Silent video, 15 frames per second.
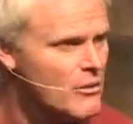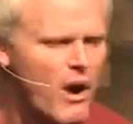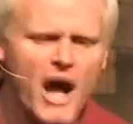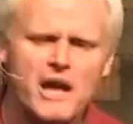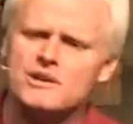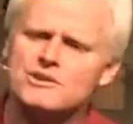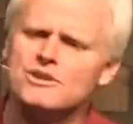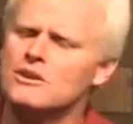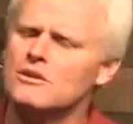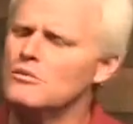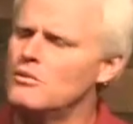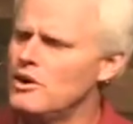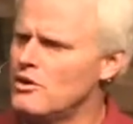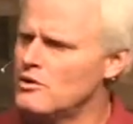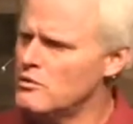Why isn't
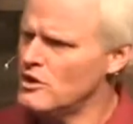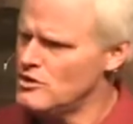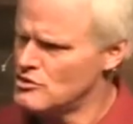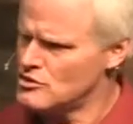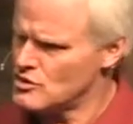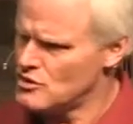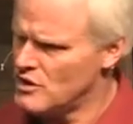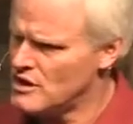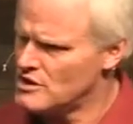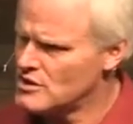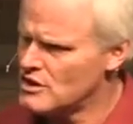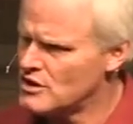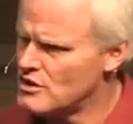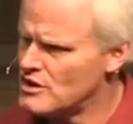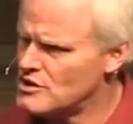it weird when you
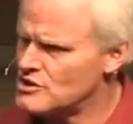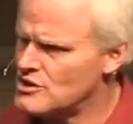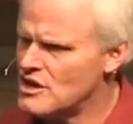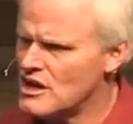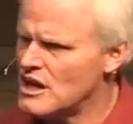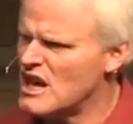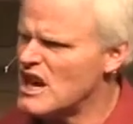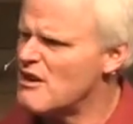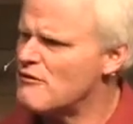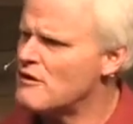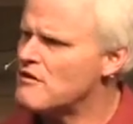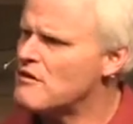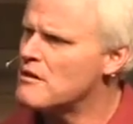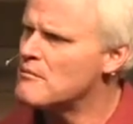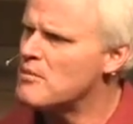squeeze a Christian and get
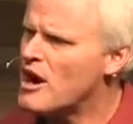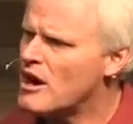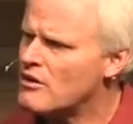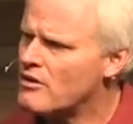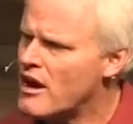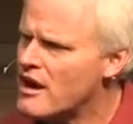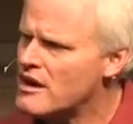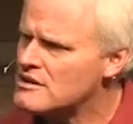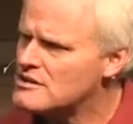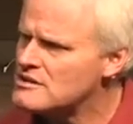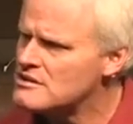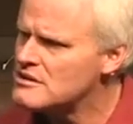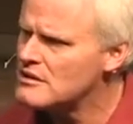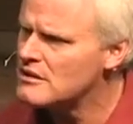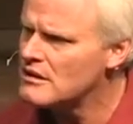everything but
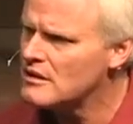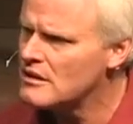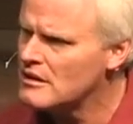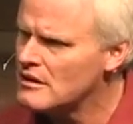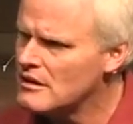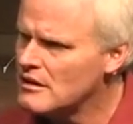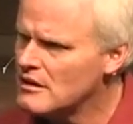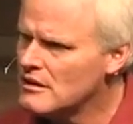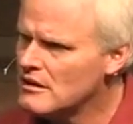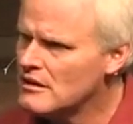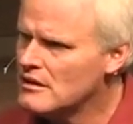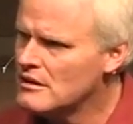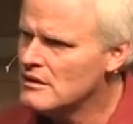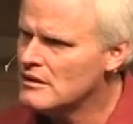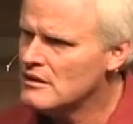Christ?
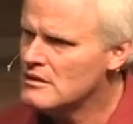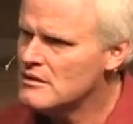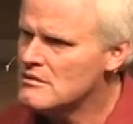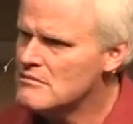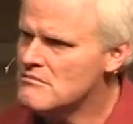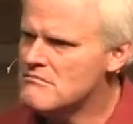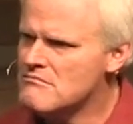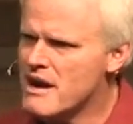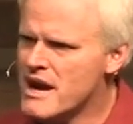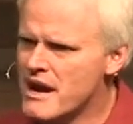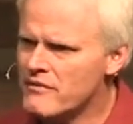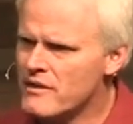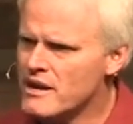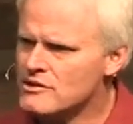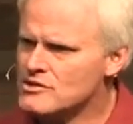
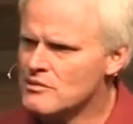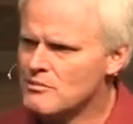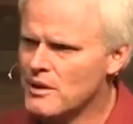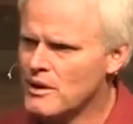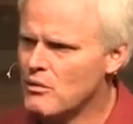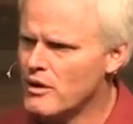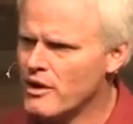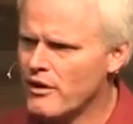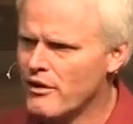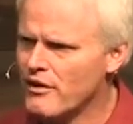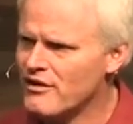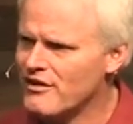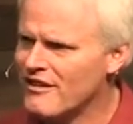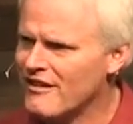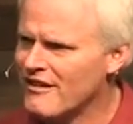Man, that should be
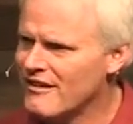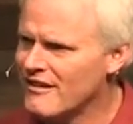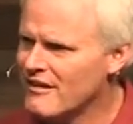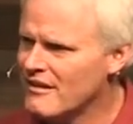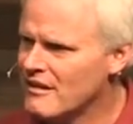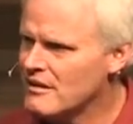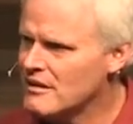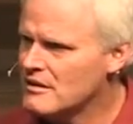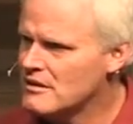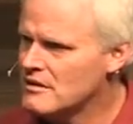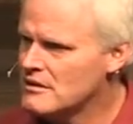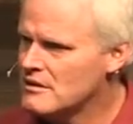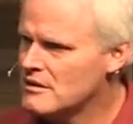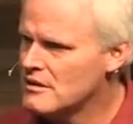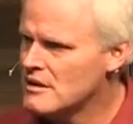weird.
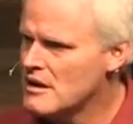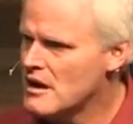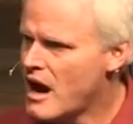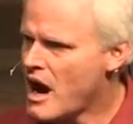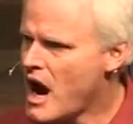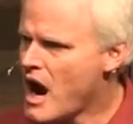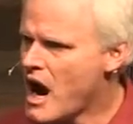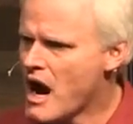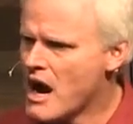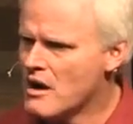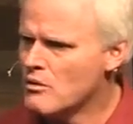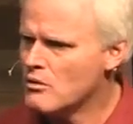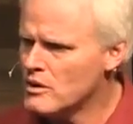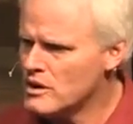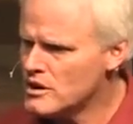
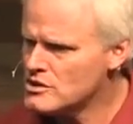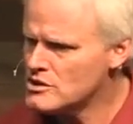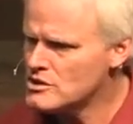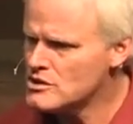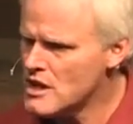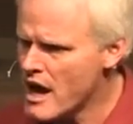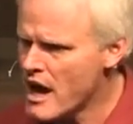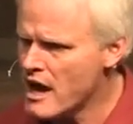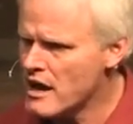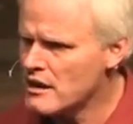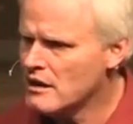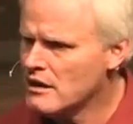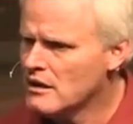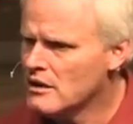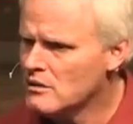I wish that
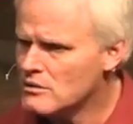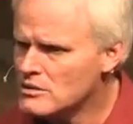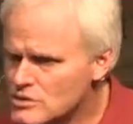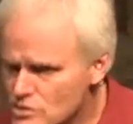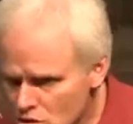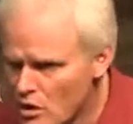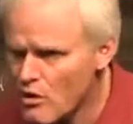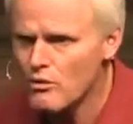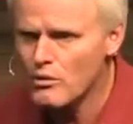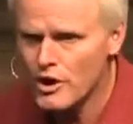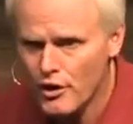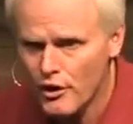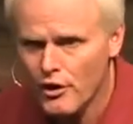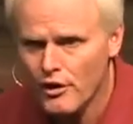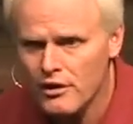was so
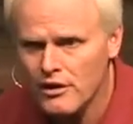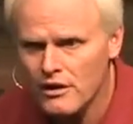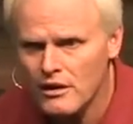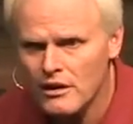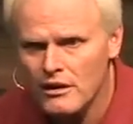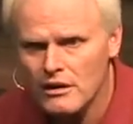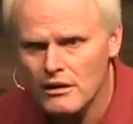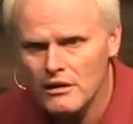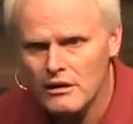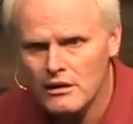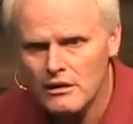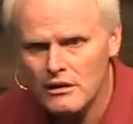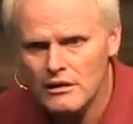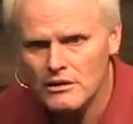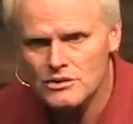weird
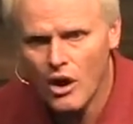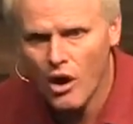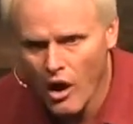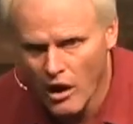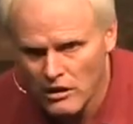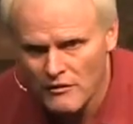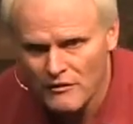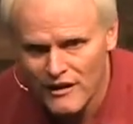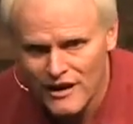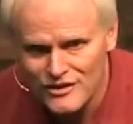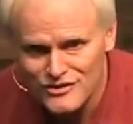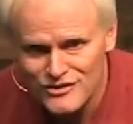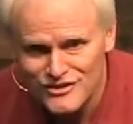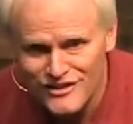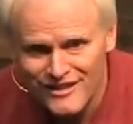to all of
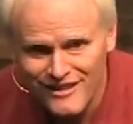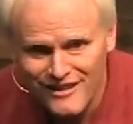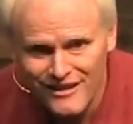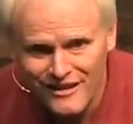us